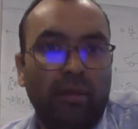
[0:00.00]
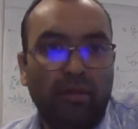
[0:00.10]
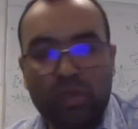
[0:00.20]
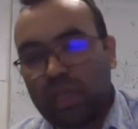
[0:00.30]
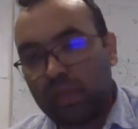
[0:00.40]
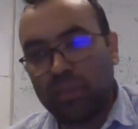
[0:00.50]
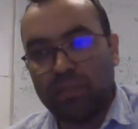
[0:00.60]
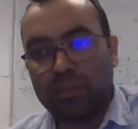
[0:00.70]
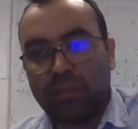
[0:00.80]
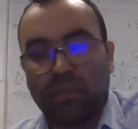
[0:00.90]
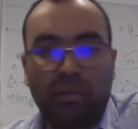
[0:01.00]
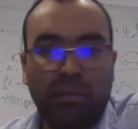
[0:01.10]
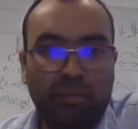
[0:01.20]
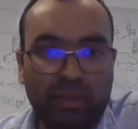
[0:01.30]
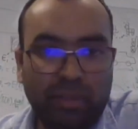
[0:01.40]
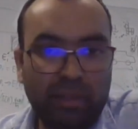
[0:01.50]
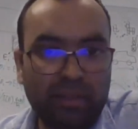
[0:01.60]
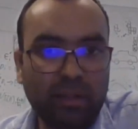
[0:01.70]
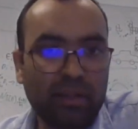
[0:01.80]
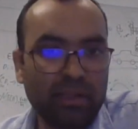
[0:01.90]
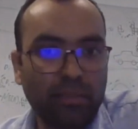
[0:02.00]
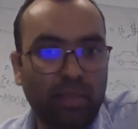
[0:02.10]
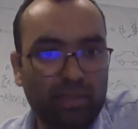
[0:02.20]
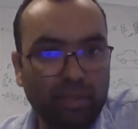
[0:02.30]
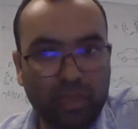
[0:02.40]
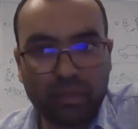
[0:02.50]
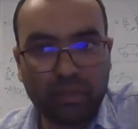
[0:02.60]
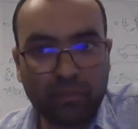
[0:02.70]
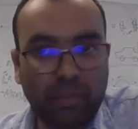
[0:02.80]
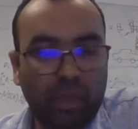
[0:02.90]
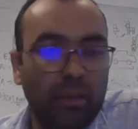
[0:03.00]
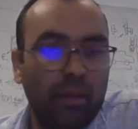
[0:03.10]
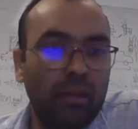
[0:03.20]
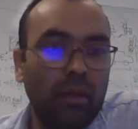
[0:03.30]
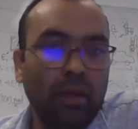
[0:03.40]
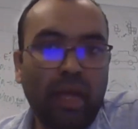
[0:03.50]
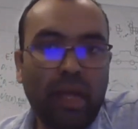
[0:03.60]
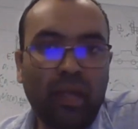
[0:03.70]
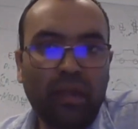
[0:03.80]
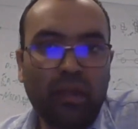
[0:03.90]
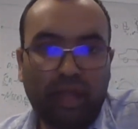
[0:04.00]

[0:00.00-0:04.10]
which helps us tackle the class imbalance better. And